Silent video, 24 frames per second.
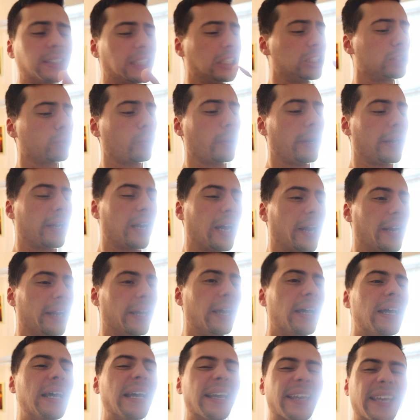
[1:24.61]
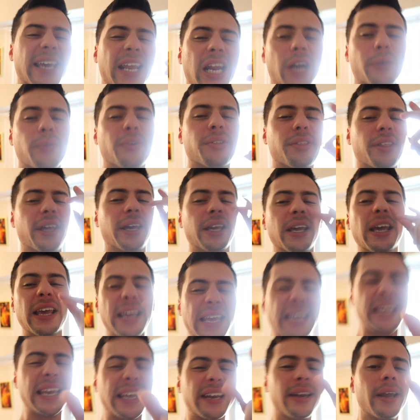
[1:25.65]
I just want to kind of get everything
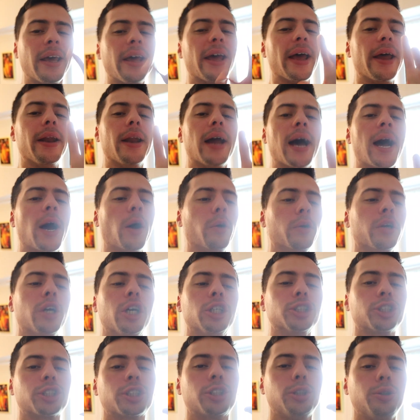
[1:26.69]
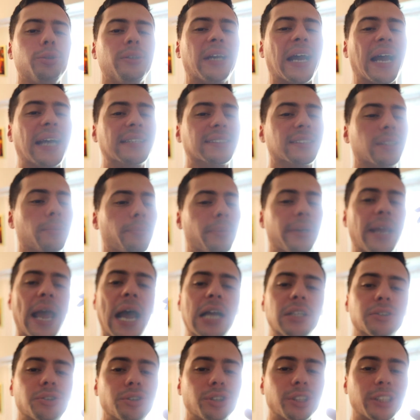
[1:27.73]
in and out so you guys can be
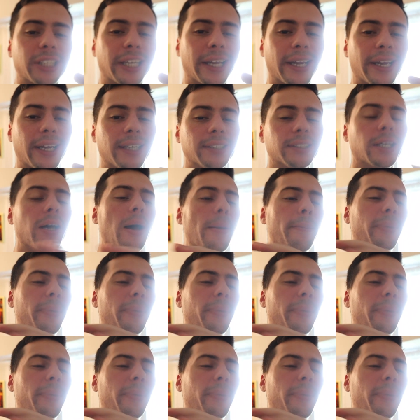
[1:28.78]
entertained,